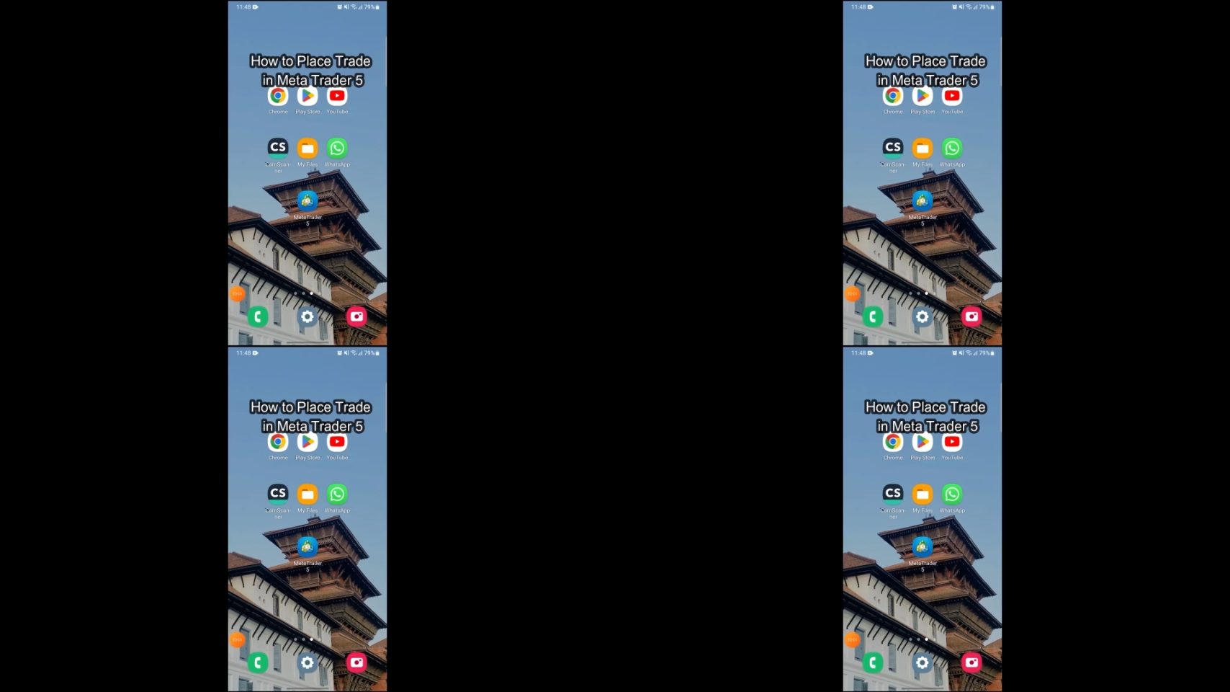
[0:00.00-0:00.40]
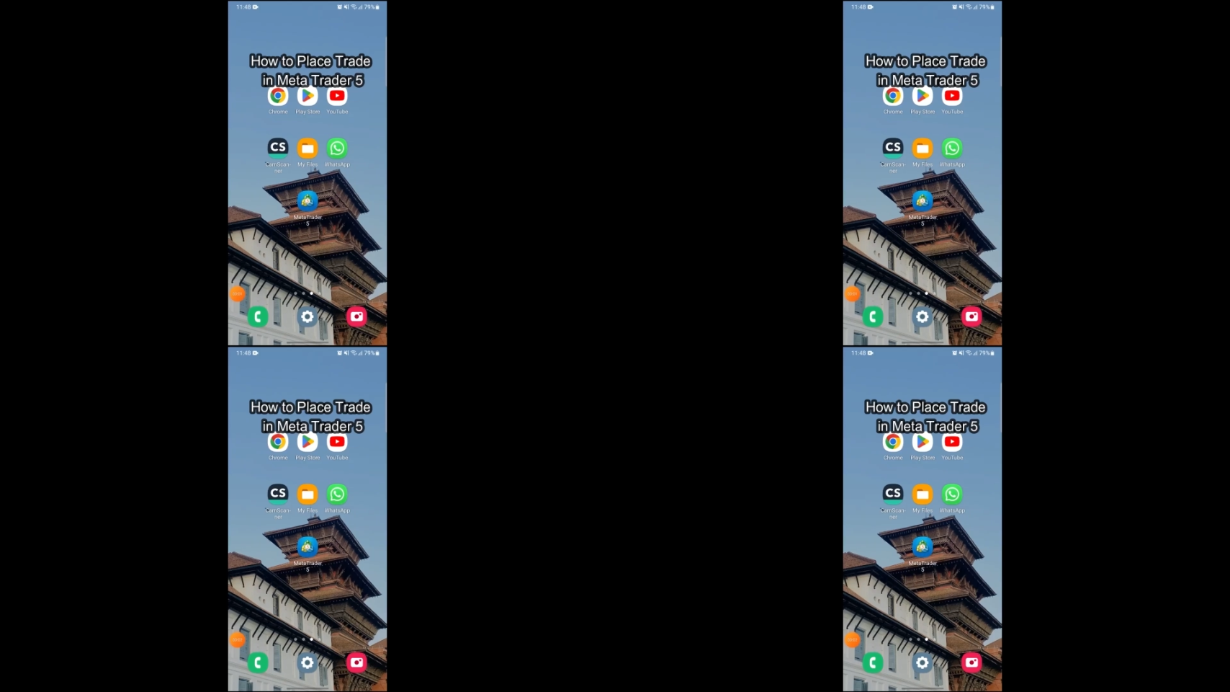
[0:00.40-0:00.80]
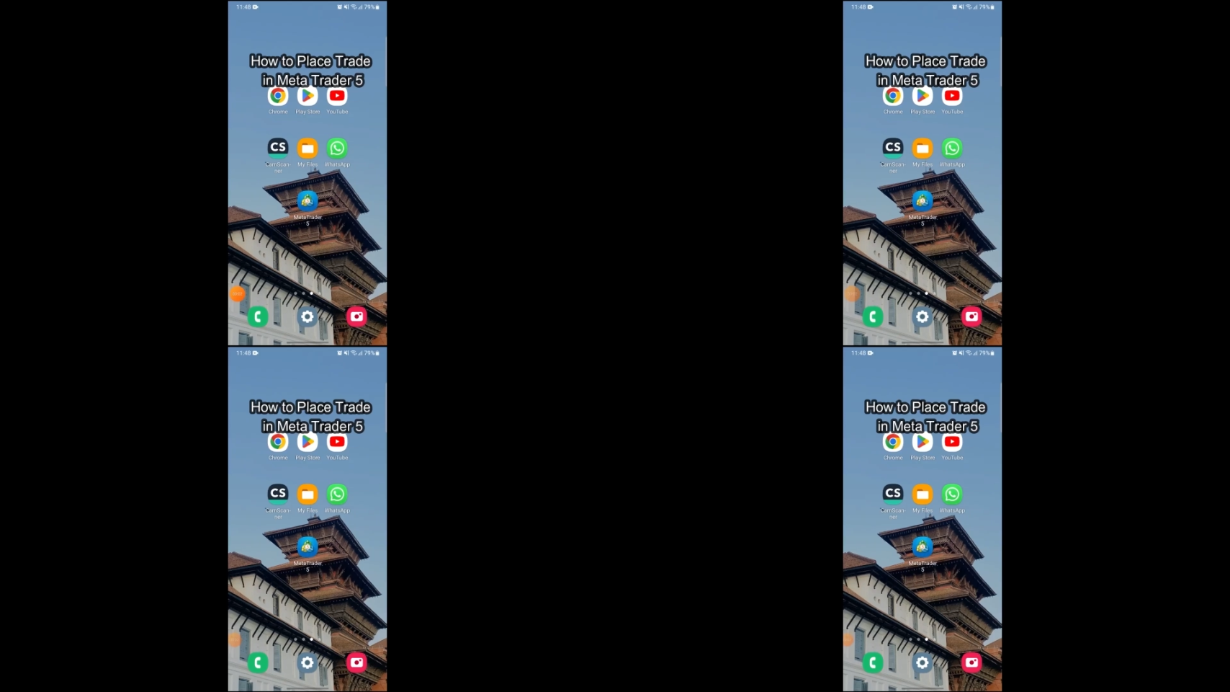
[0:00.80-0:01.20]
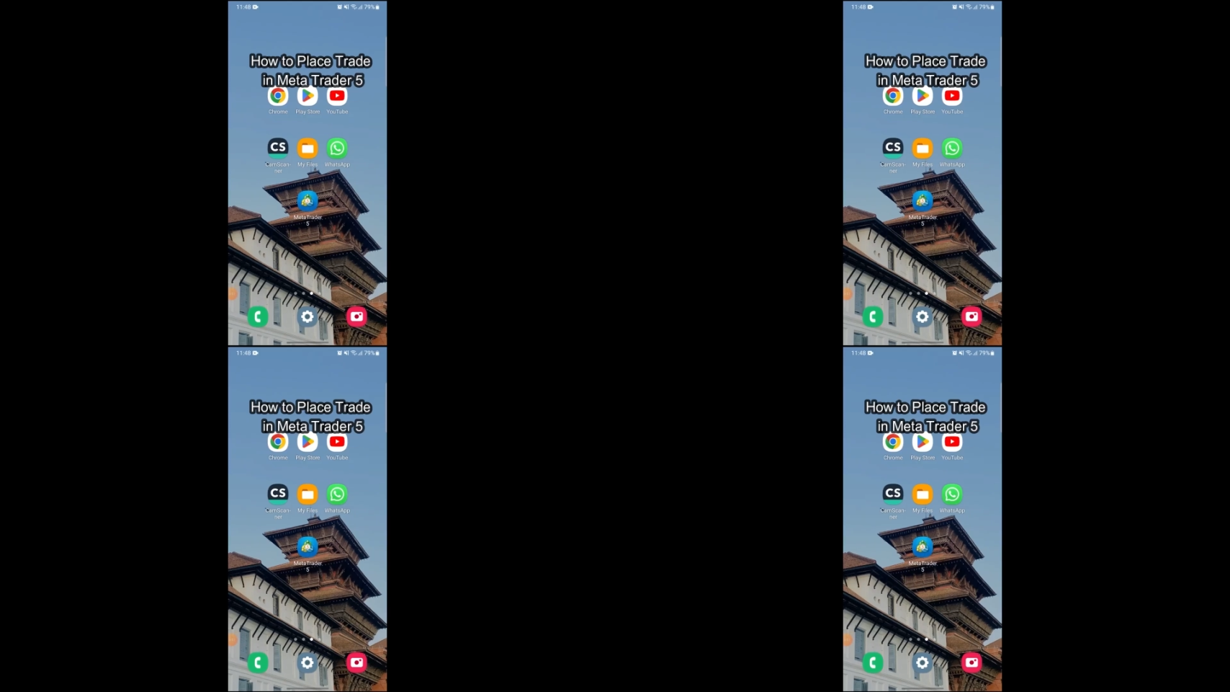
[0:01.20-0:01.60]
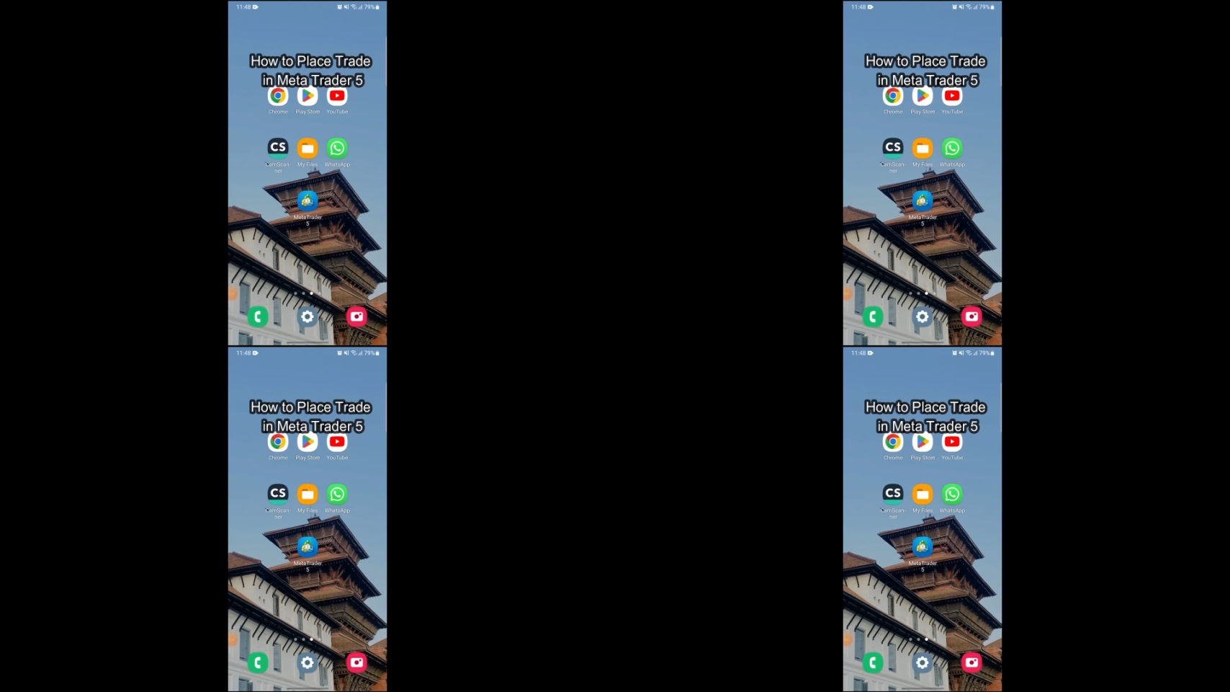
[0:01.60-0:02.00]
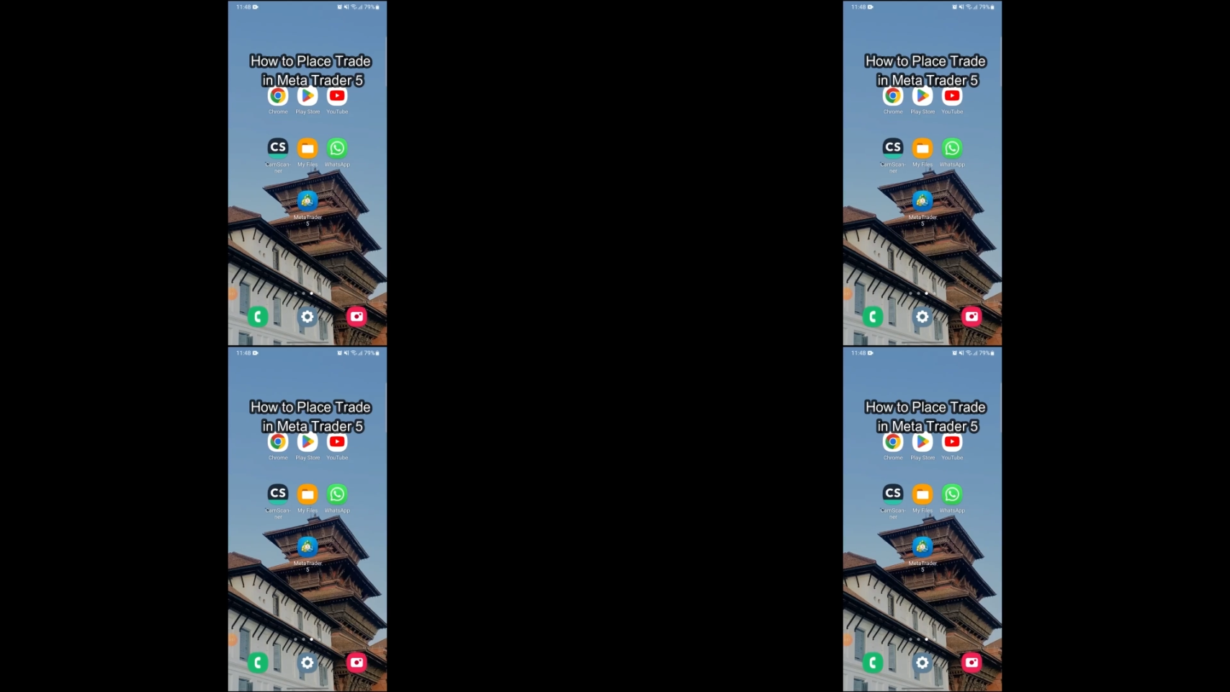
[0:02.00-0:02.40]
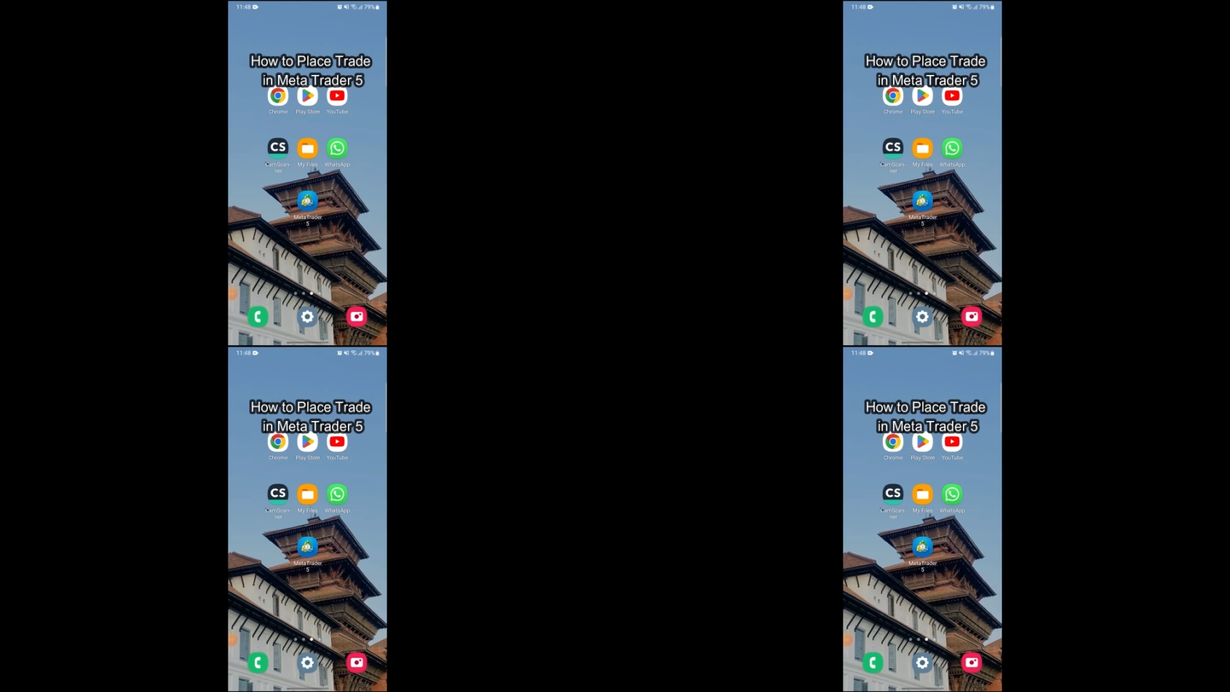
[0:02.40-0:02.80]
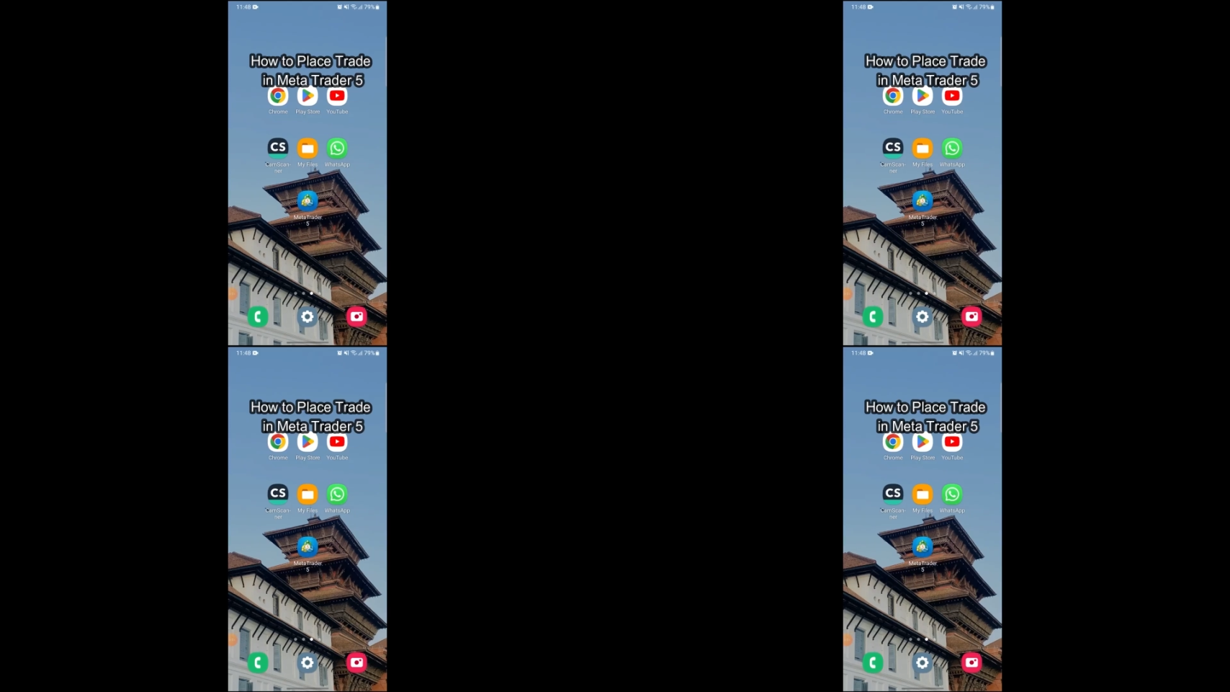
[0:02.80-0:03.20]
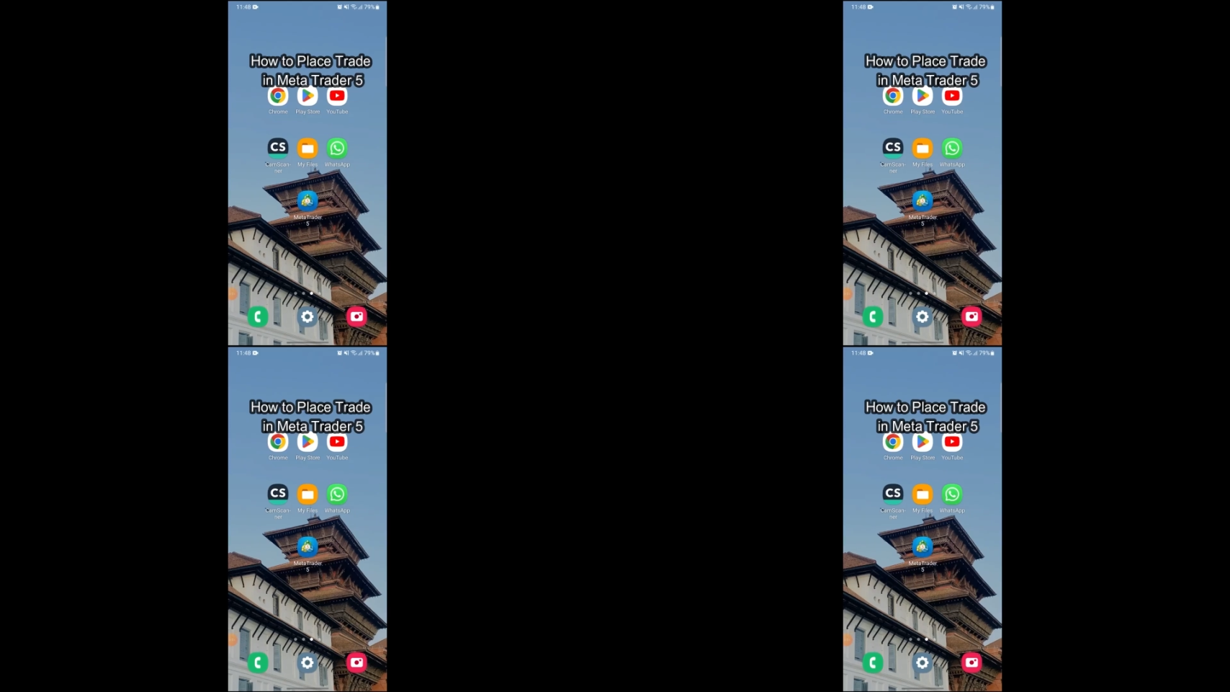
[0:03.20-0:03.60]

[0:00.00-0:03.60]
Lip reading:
(no speaker visible)